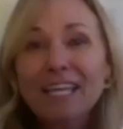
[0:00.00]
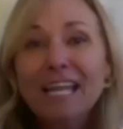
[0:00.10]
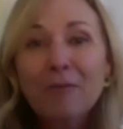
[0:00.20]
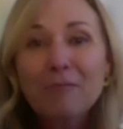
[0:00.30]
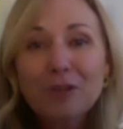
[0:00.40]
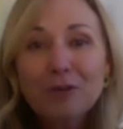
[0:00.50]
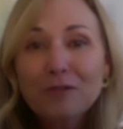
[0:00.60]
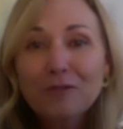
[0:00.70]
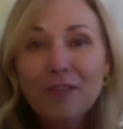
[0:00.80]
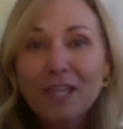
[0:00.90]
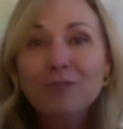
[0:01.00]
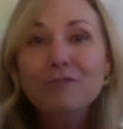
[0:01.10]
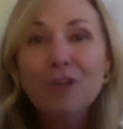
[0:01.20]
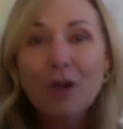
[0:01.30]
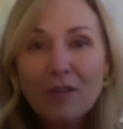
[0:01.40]
how beautiful that you
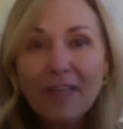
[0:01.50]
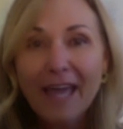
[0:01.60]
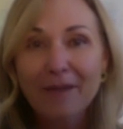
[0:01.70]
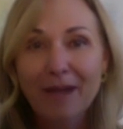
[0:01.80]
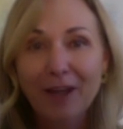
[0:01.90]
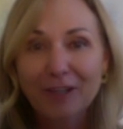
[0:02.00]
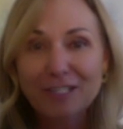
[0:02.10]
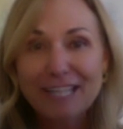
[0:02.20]
know that about yourself.